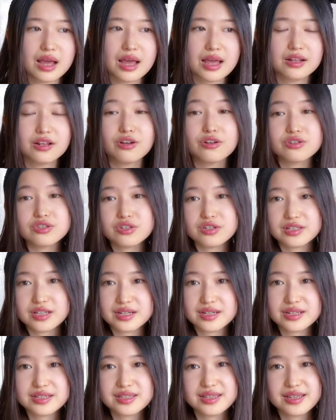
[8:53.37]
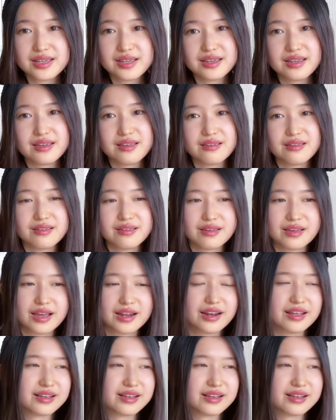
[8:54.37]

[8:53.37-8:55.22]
And also another thing kind of